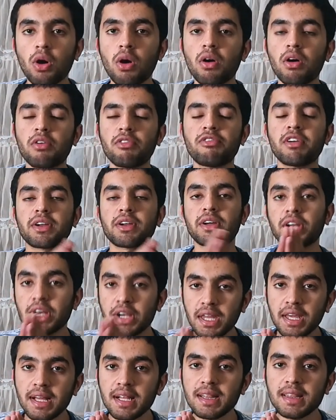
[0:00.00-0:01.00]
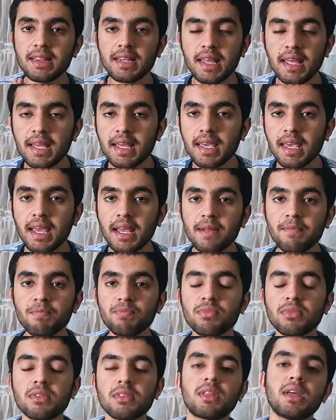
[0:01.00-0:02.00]
For critical thinking,
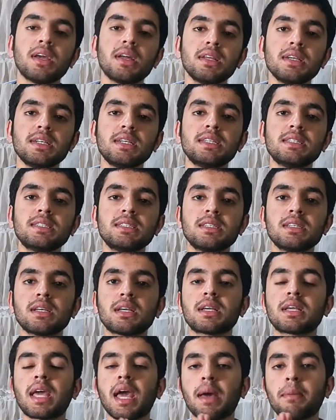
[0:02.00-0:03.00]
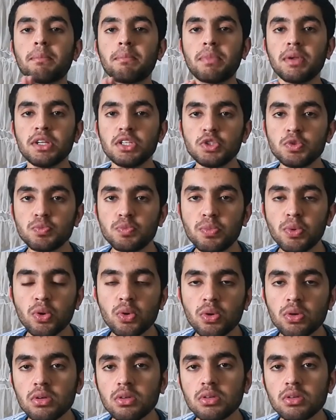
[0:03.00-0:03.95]
there is Cambridge book